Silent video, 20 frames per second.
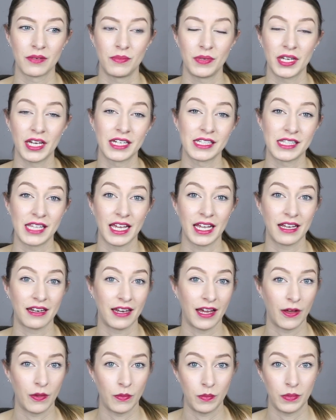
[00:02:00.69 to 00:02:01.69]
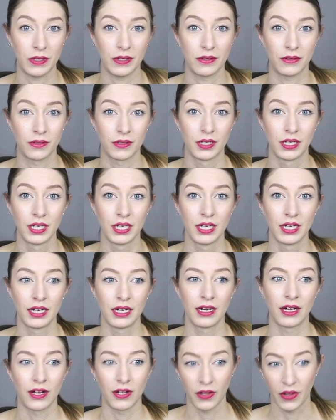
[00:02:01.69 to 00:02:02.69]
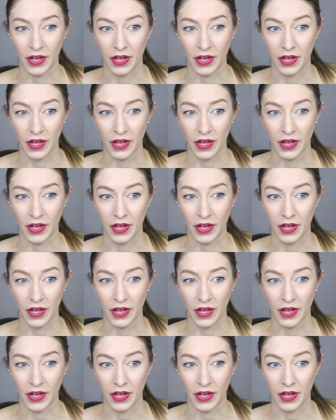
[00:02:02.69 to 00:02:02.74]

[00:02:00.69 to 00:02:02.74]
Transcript: because they can help you a